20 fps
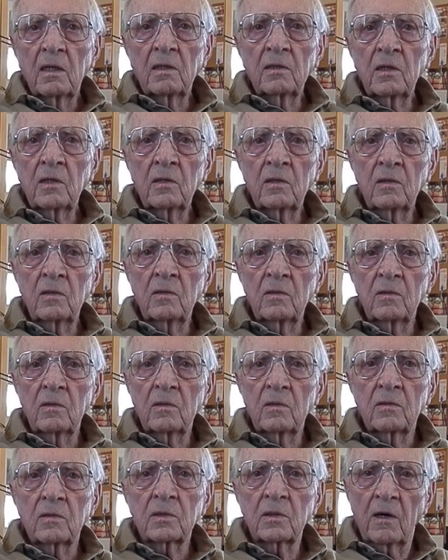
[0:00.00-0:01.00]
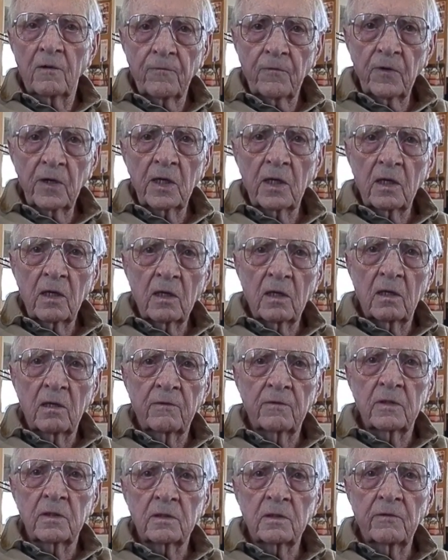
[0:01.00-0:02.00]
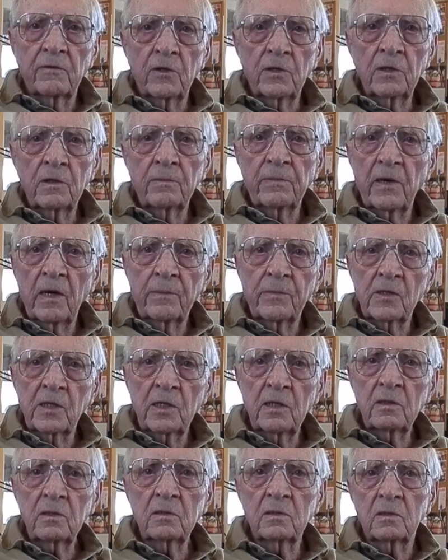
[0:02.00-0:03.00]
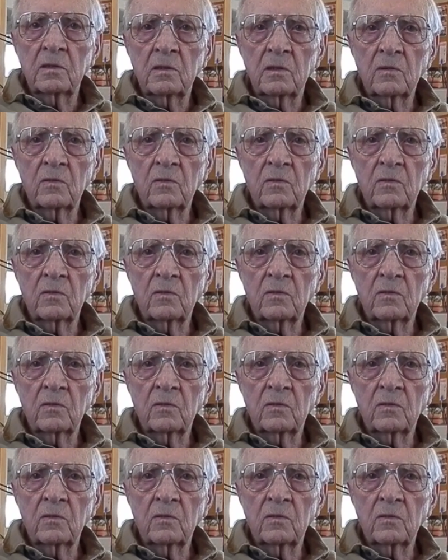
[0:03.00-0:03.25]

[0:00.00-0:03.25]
the suffering of the civilian population,